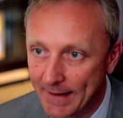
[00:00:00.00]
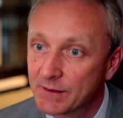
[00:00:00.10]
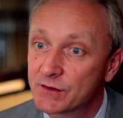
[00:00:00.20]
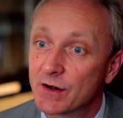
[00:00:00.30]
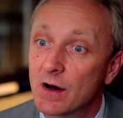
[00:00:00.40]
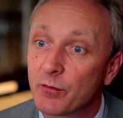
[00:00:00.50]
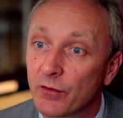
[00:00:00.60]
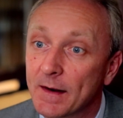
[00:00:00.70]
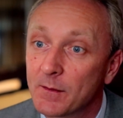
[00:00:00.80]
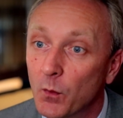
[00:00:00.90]

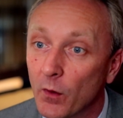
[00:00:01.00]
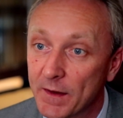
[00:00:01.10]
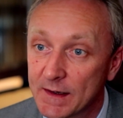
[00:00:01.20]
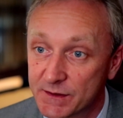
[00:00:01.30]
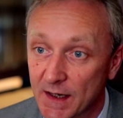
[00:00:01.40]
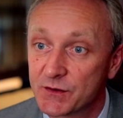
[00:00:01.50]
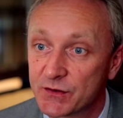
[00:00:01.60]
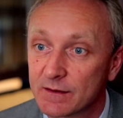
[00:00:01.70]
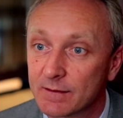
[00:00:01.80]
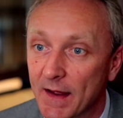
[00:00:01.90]
interpret what the
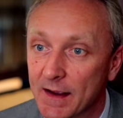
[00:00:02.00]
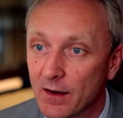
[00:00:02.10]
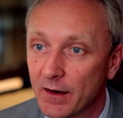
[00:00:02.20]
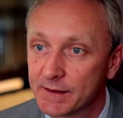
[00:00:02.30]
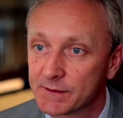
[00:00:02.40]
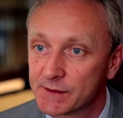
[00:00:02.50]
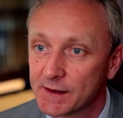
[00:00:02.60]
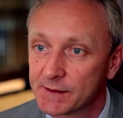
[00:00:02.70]
intention of that guidance